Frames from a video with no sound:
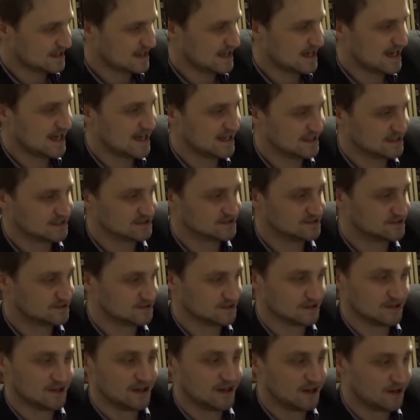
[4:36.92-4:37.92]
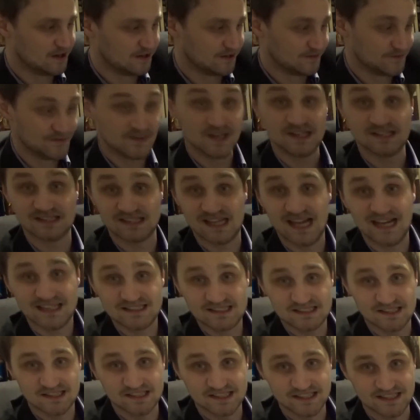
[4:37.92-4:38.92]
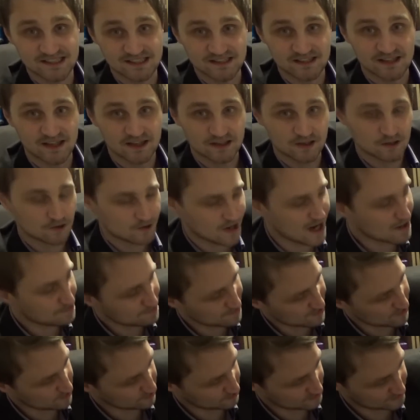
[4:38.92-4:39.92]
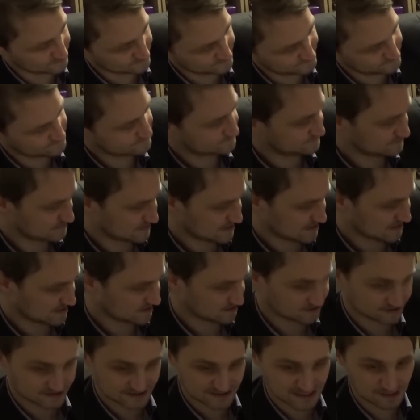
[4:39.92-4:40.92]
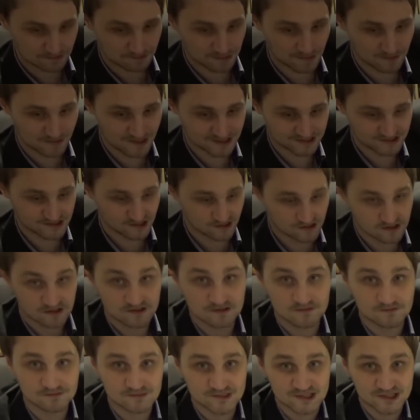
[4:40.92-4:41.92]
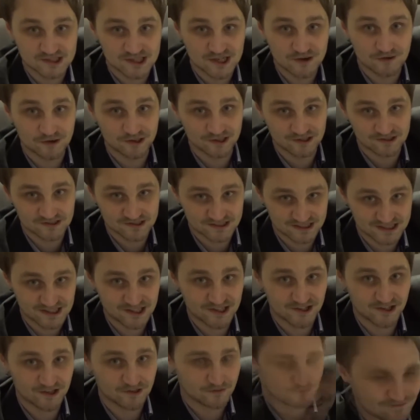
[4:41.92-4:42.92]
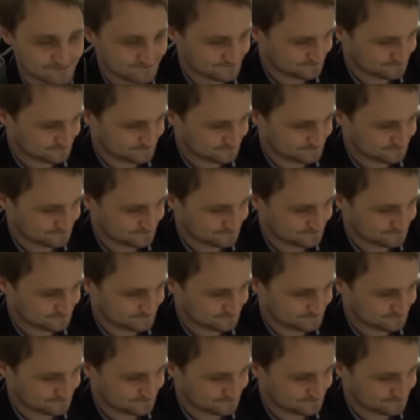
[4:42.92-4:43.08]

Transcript: And there's actually a crapload of supplemental materials here.